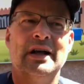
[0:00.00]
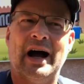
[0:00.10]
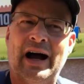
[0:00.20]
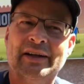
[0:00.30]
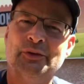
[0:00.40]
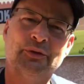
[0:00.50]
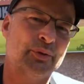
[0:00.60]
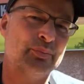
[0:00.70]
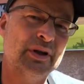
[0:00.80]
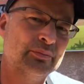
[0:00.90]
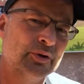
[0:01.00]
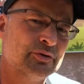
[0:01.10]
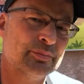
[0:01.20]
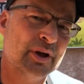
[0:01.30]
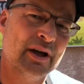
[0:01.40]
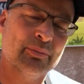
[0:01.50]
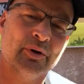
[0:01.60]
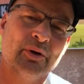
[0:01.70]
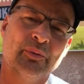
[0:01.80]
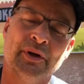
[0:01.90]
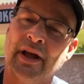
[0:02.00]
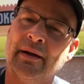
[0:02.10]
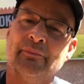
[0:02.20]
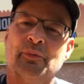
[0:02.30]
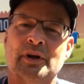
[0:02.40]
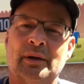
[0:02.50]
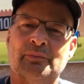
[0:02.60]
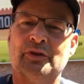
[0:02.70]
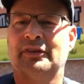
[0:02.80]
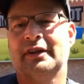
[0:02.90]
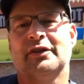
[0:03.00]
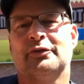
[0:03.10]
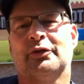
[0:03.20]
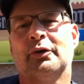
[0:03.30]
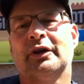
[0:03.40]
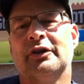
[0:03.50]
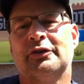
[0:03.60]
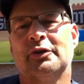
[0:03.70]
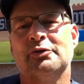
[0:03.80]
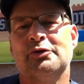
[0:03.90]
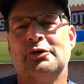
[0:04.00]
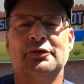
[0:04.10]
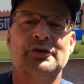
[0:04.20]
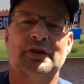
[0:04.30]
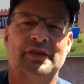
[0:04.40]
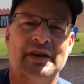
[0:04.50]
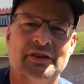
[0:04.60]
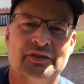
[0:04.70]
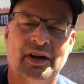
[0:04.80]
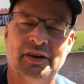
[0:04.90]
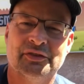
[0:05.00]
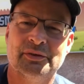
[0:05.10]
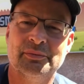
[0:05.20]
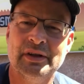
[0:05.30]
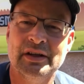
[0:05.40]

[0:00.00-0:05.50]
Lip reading: I use the pink butcher paper when I'm just letting it soak in its own juices. I think it's awesome.